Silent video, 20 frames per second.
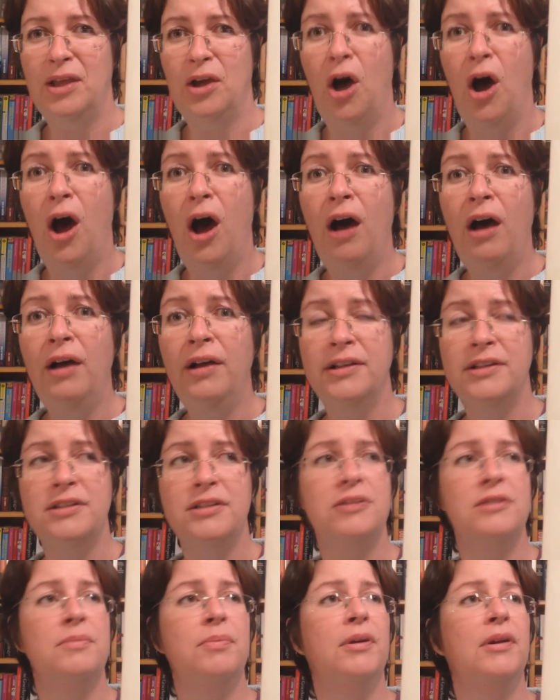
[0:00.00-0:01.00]

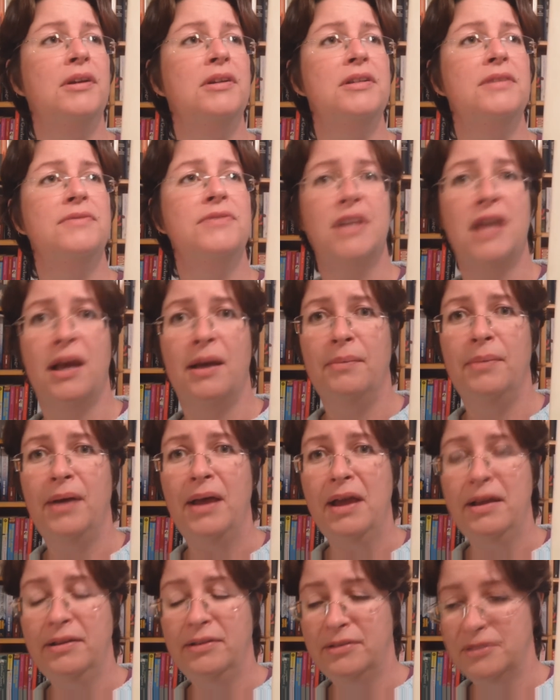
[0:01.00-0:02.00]
hardest superlative to come
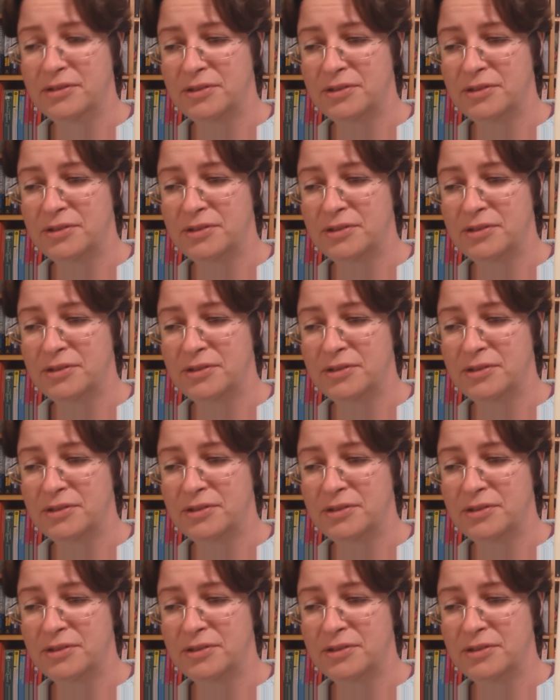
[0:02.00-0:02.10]
by